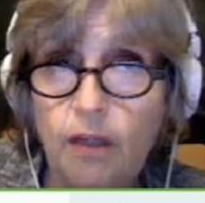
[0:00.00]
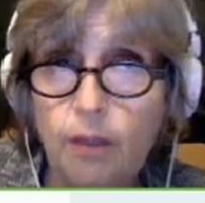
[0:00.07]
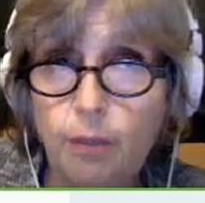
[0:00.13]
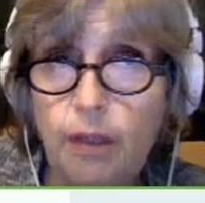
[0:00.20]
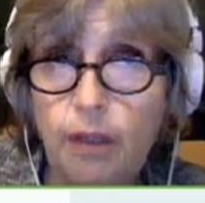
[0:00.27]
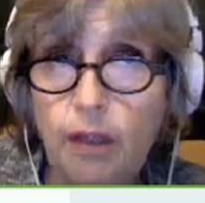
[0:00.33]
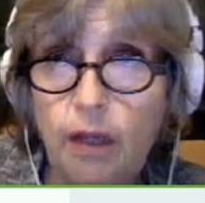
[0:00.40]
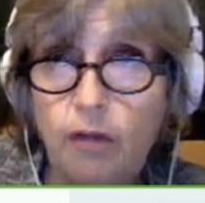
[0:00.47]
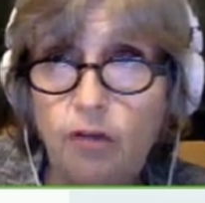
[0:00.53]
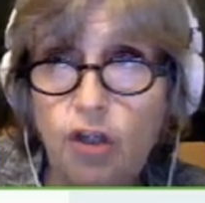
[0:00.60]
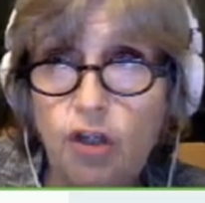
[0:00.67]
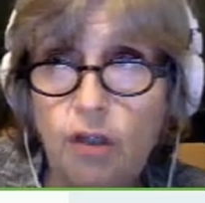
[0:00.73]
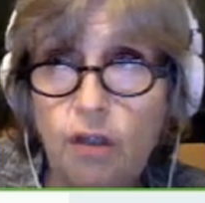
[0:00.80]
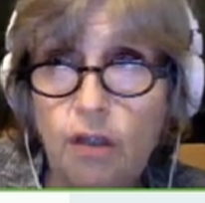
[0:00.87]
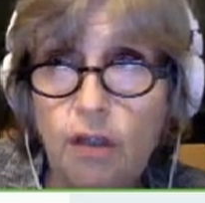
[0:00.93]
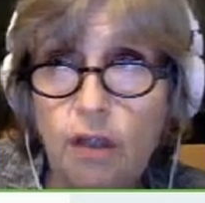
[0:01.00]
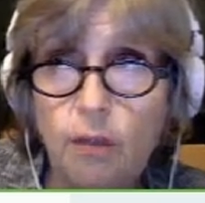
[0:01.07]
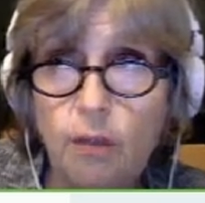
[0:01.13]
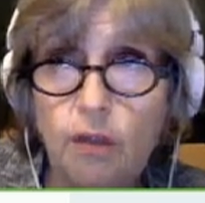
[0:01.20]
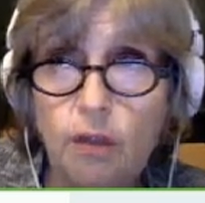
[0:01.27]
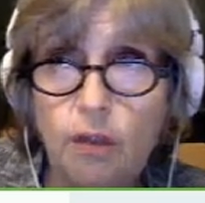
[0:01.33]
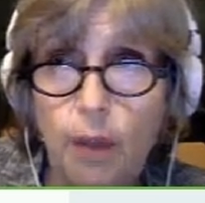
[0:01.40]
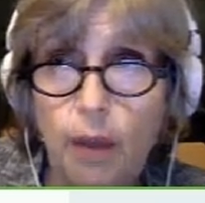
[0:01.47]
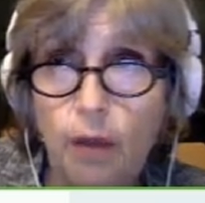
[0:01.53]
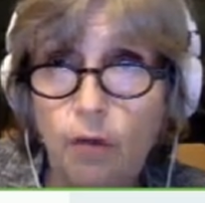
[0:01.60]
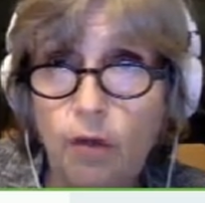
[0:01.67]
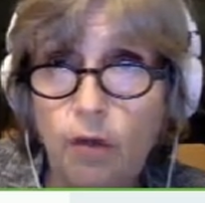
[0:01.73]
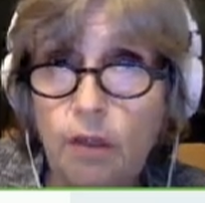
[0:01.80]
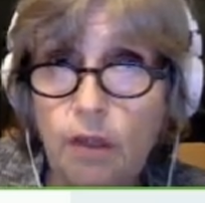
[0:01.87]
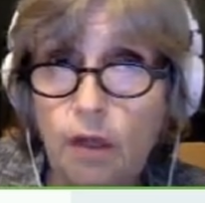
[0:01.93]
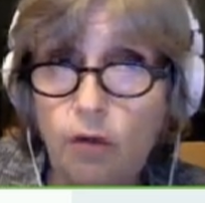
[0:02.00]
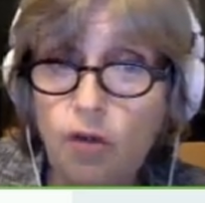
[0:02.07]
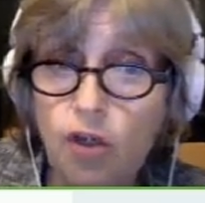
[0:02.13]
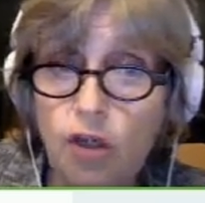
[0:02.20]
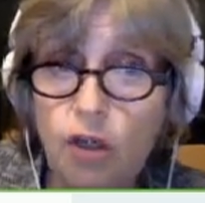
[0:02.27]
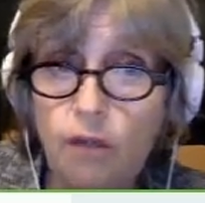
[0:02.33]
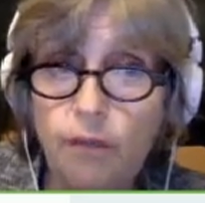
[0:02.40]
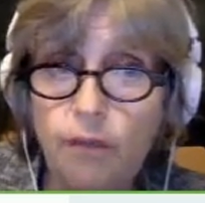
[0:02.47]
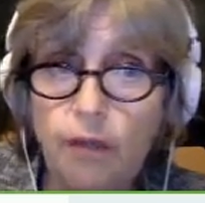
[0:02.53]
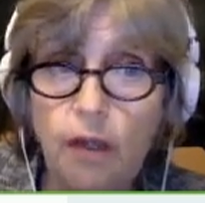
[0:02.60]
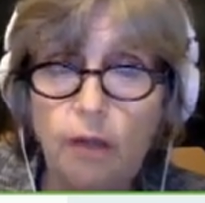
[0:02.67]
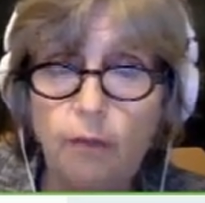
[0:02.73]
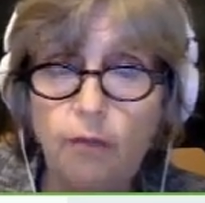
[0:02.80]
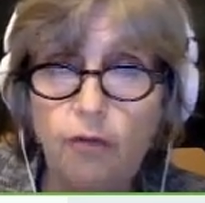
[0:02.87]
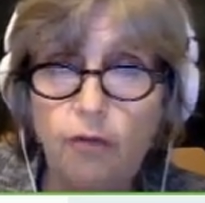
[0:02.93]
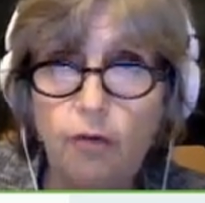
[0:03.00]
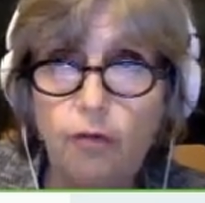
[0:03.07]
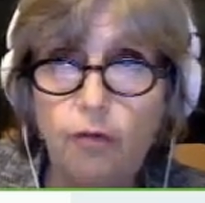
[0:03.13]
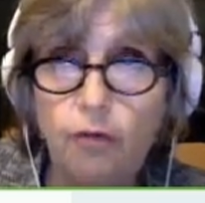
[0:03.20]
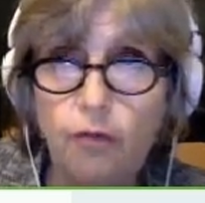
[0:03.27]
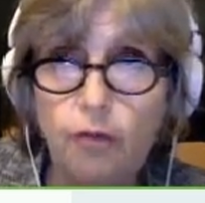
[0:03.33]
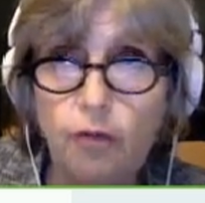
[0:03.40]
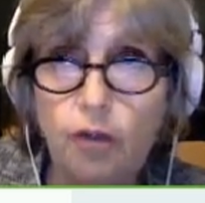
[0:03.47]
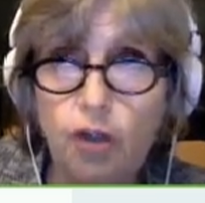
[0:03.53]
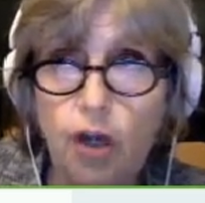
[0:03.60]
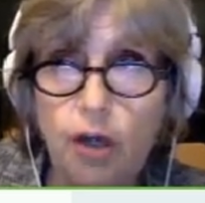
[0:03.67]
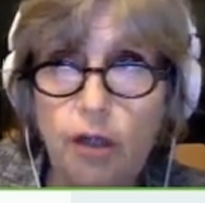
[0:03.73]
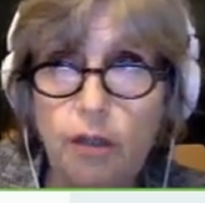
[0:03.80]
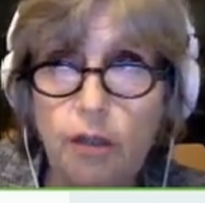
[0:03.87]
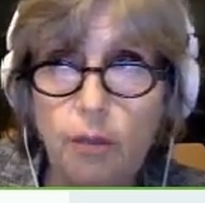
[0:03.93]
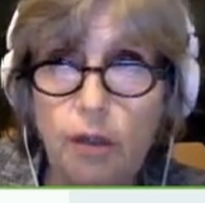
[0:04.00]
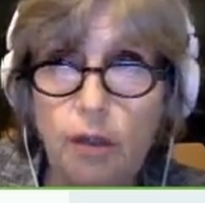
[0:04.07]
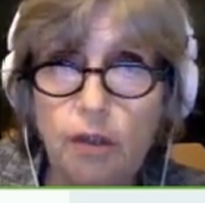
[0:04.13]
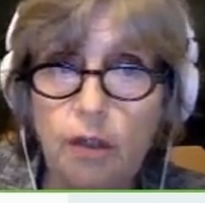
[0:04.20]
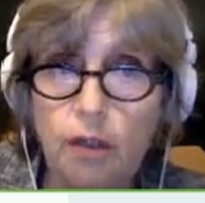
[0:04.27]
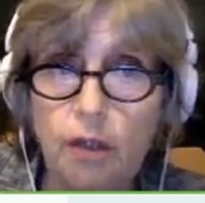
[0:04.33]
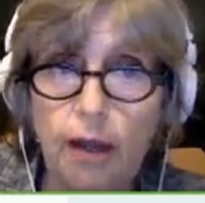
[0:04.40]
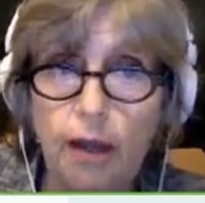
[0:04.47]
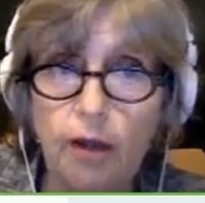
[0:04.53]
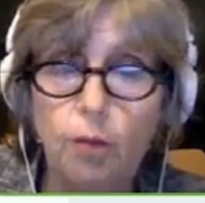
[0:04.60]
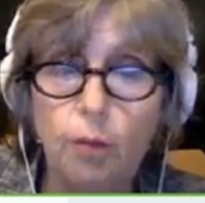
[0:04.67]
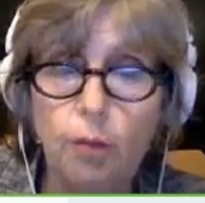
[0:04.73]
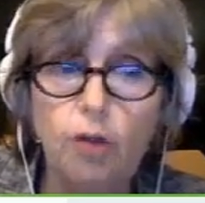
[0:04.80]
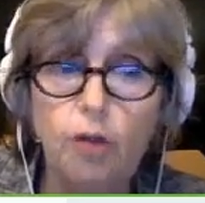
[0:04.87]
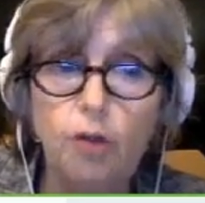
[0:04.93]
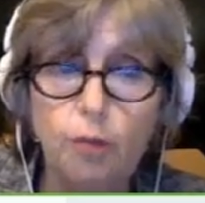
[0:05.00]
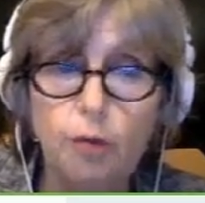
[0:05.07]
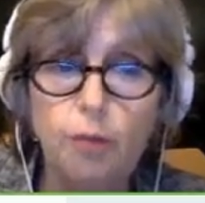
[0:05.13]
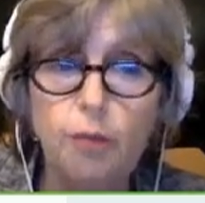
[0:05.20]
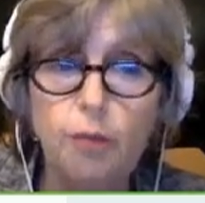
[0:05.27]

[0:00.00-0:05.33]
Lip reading: The spleen energy is the same as the pancreas energy for Chinese medicine and acupuncture